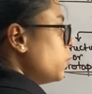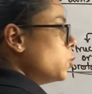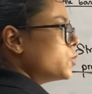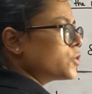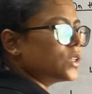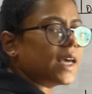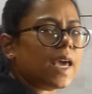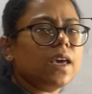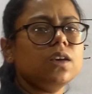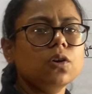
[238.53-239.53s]
food. So the
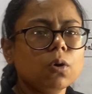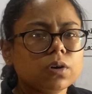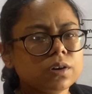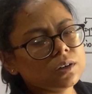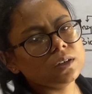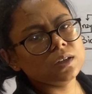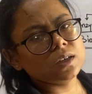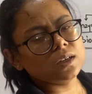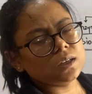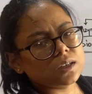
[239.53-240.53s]
egg yolk
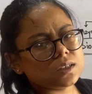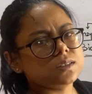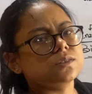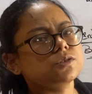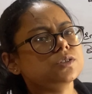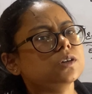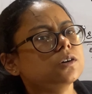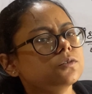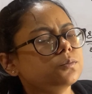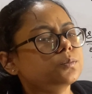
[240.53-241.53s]
is
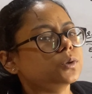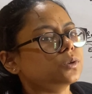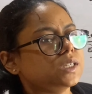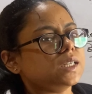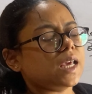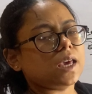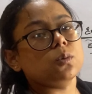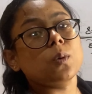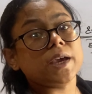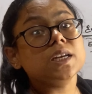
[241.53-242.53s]
reserve protein,
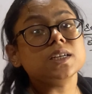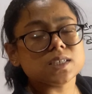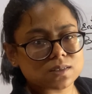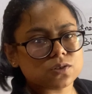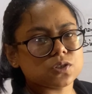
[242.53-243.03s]
egg white is